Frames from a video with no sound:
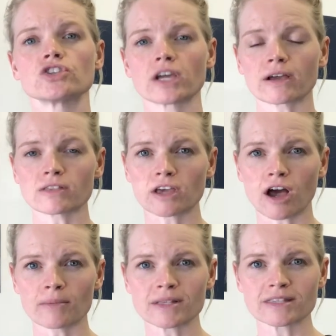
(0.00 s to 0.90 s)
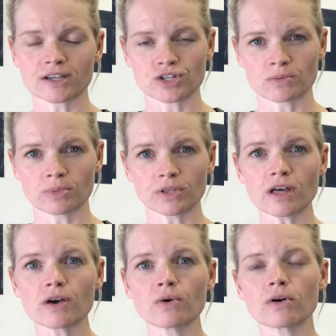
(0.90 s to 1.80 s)
Check out the comments section
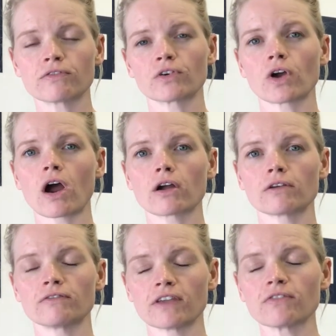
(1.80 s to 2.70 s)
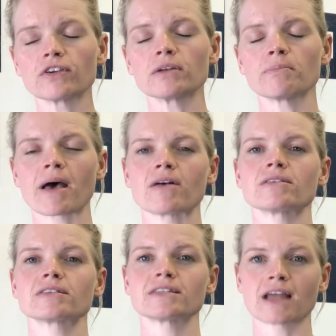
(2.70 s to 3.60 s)
below for our favorite
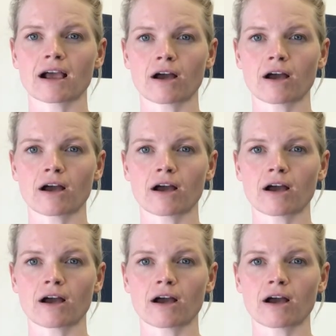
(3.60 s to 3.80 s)
balanced snack